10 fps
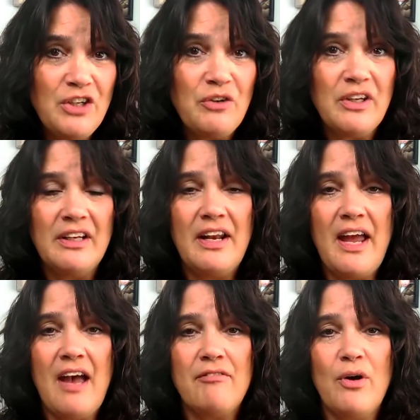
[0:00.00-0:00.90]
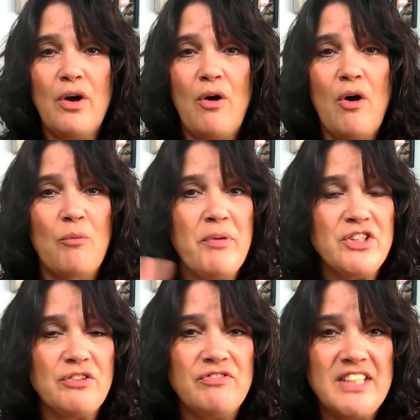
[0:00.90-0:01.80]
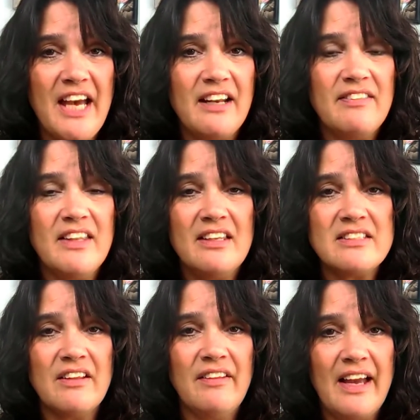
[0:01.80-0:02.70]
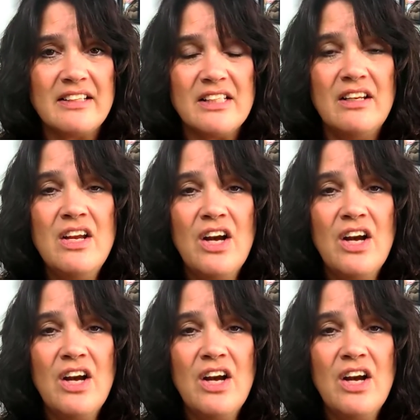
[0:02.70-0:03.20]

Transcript: you can have a whole bunch of data that is collected